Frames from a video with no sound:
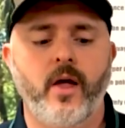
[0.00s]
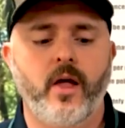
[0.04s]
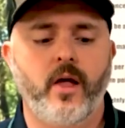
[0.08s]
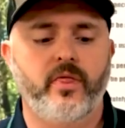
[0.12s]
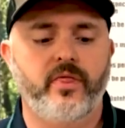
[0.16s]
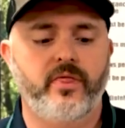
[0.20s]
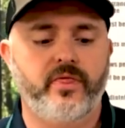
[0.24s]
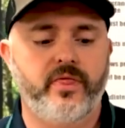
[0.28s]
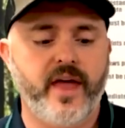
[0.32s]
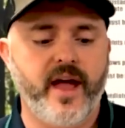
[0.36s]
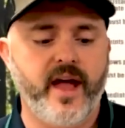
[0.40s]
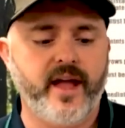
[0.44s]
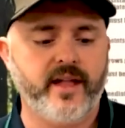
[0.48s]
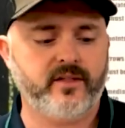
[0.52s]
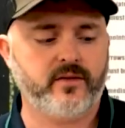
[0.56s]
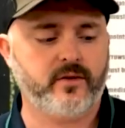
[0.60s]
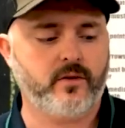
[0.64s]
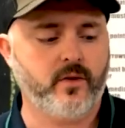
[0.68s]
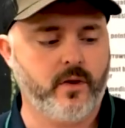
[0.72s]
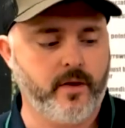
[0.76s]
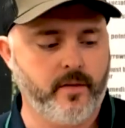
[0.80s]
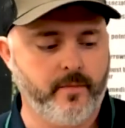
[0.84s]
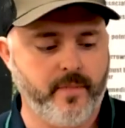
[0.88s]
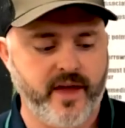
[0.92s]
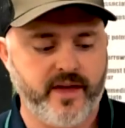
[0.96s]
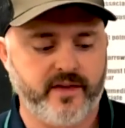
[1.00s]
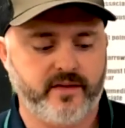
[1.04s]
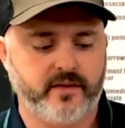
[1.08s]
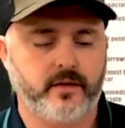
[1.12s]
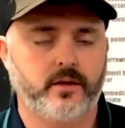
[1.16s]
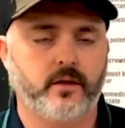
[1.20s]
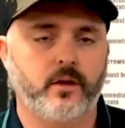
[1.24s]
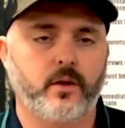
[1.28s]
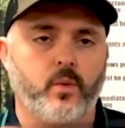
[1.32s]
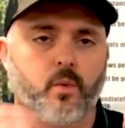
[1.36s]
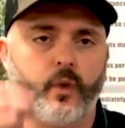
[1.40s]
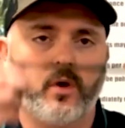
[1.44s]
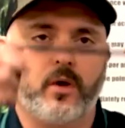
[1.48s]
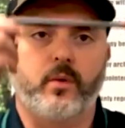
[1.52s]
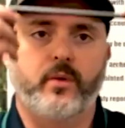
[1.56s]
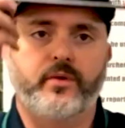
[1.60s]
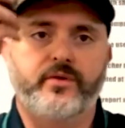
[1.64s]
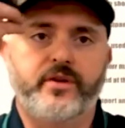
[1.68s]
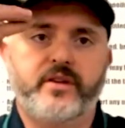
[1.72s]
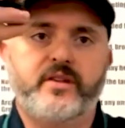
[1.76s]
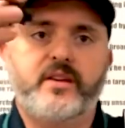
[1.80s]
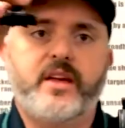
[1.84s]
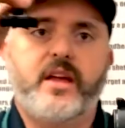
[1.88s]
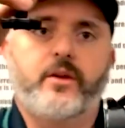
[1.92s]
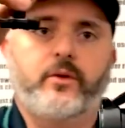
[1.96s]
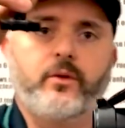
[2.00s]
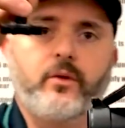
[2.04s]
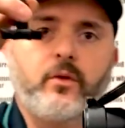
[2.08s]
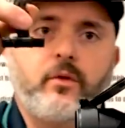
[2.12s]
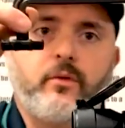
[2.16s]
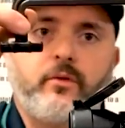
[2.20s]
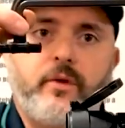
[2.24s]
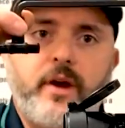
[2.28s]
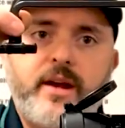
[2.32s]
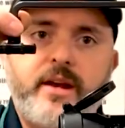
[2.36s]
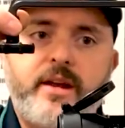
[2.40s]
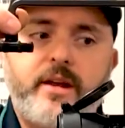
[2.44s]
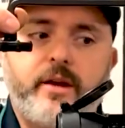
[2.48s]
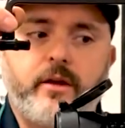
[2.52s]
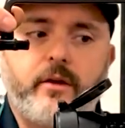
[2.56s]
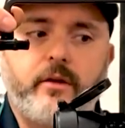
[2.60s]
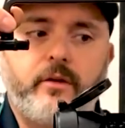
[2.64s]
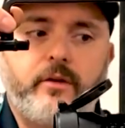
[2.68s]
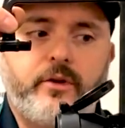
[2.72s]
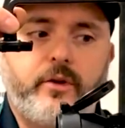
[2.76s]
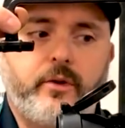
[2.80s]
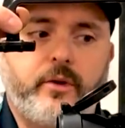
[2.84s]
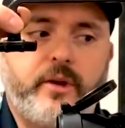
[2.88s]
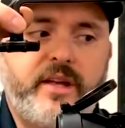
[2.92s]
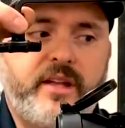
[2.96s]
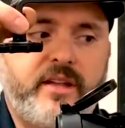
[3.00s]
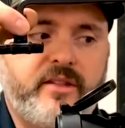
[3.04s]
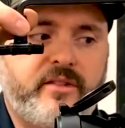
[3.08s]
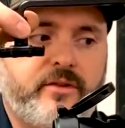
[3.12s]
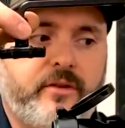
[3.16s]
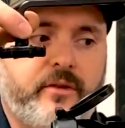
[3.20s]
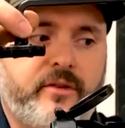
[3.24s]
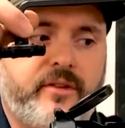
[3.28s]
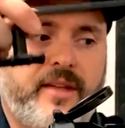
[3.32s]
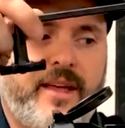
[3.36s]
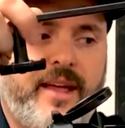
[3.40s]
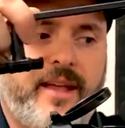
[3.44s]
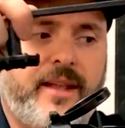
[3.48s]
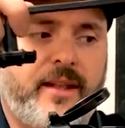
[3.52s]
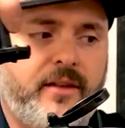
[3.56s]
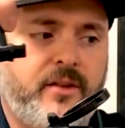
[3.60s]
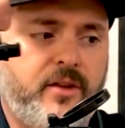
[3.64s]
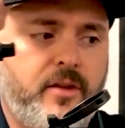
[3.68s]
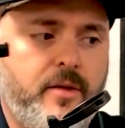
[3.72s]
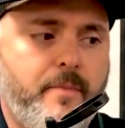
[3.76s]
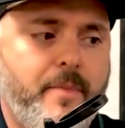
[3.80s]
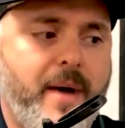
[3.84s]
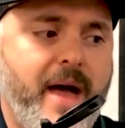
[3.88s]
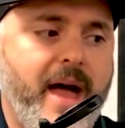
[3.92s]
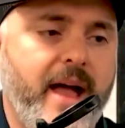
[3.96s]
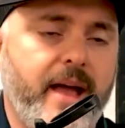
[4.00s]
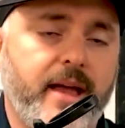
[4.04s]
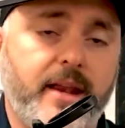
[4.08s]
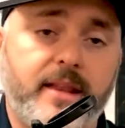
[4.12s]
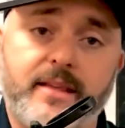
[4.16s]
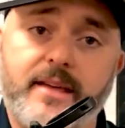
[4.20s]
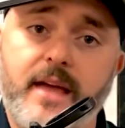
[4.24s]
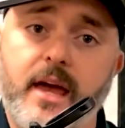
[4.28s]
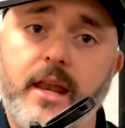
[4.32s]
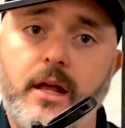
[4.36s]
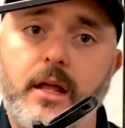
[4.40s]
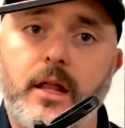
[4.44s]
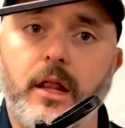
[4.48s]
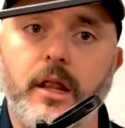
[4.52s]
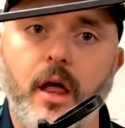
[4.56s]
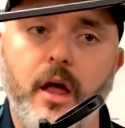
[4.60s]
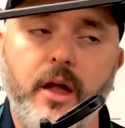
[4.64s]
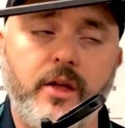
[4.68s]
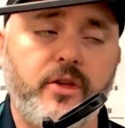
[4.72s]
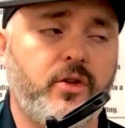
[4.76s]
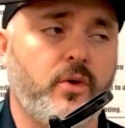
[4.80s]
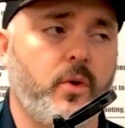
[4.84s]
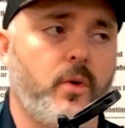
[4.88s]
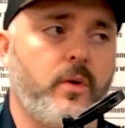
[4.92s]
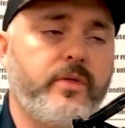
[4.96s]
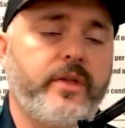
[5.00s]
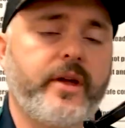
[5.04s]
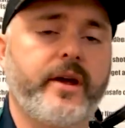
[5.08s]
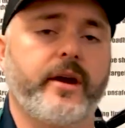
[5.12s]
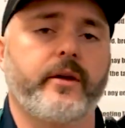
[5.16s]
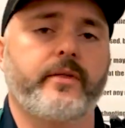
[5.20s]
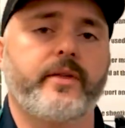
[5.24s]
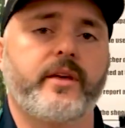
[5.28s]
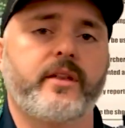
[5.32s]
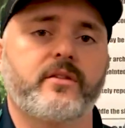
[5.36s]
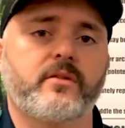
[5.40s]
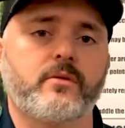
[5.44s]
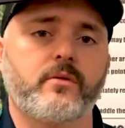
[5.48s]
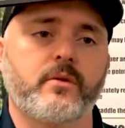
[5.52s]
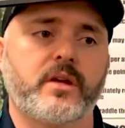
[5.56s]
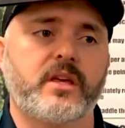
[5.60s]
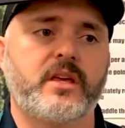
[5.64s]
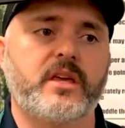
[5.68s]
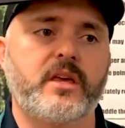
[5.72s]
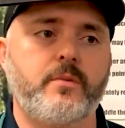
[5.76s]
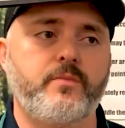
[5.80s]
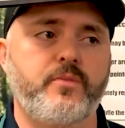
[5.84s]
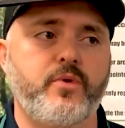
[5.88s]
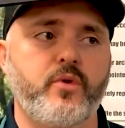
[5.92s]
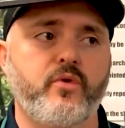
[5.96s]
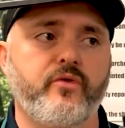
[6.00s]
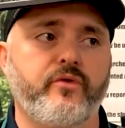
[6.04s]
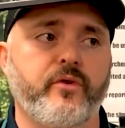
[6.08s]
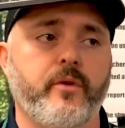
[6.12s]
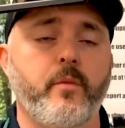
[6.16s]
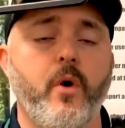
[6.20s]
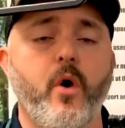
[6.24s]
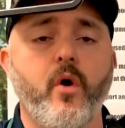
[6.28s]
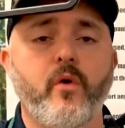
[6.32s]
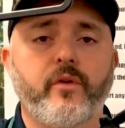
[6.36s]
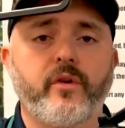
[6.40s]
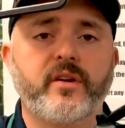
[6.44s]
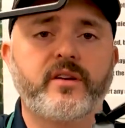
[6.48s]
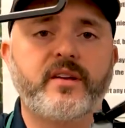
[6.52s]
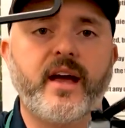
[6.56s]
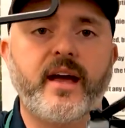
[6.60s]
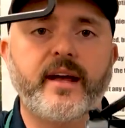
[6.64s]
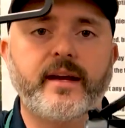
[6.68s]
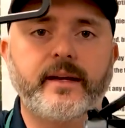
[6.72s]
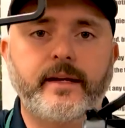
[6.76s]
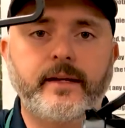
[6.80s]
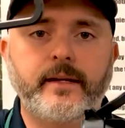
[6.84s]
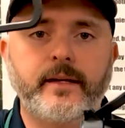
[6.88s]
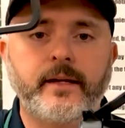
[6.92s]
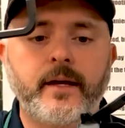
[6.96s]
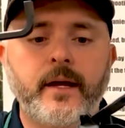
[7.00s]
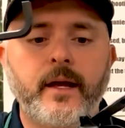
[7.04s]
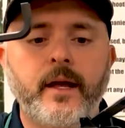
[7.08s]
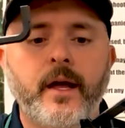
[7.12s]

That's going to basically work with this handle right here. You're going to insert that into the back, and it's got a clutch on there that is going to keep you from over tightening.